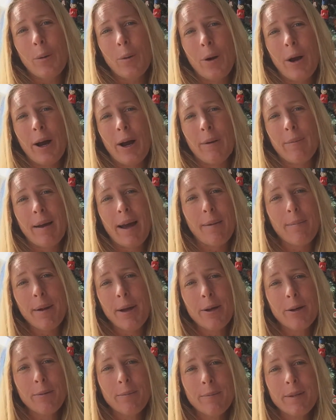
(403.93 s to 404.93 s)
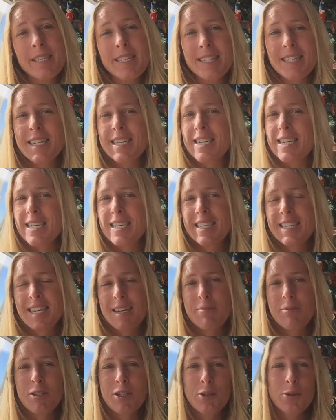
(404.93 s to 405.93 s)
had my own business
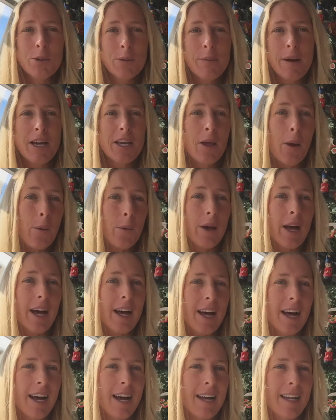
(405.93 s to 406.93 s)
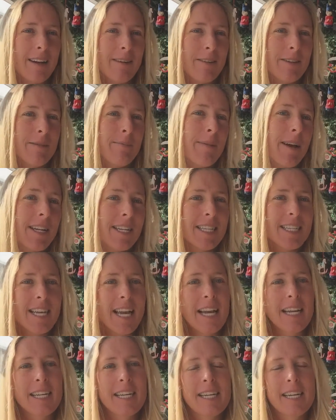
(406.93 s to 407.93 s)
and was doing my yoga and I was
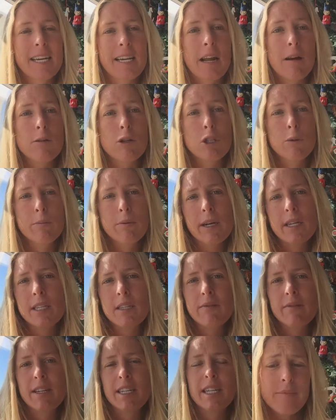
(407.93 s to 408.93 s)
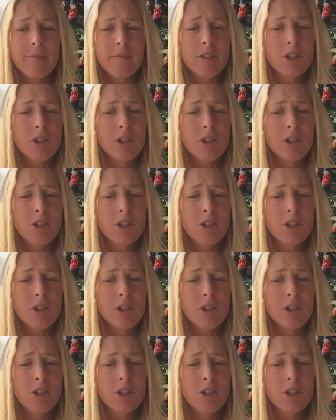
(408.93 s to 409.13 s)
meditating and I was breastfeeding,